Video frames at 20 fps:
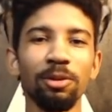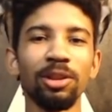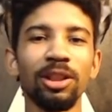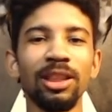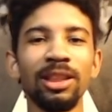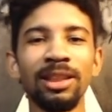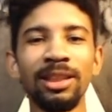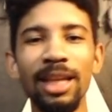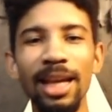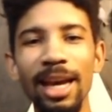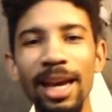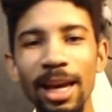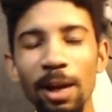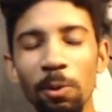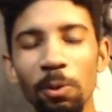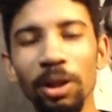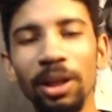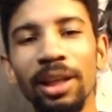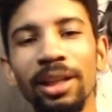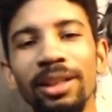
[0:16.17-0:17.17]
Today
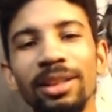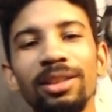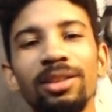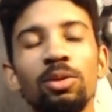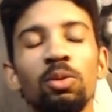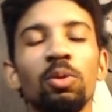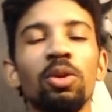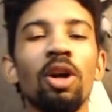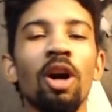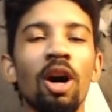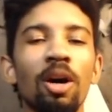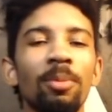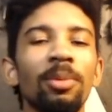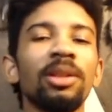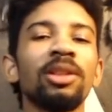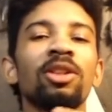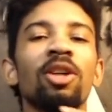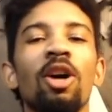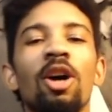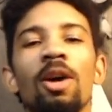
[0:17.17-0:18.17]
we're getting into
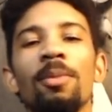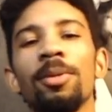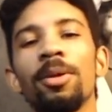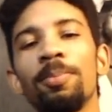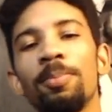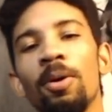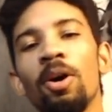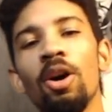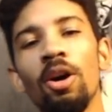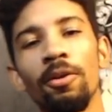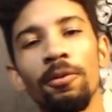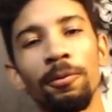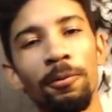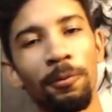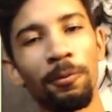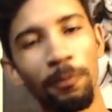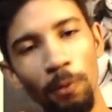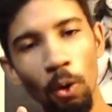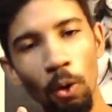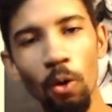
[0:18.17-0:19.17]
Karma's Army Part
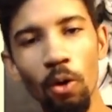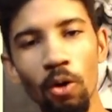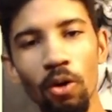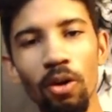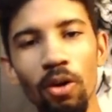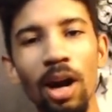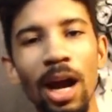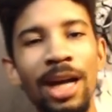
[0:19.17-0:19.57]
4.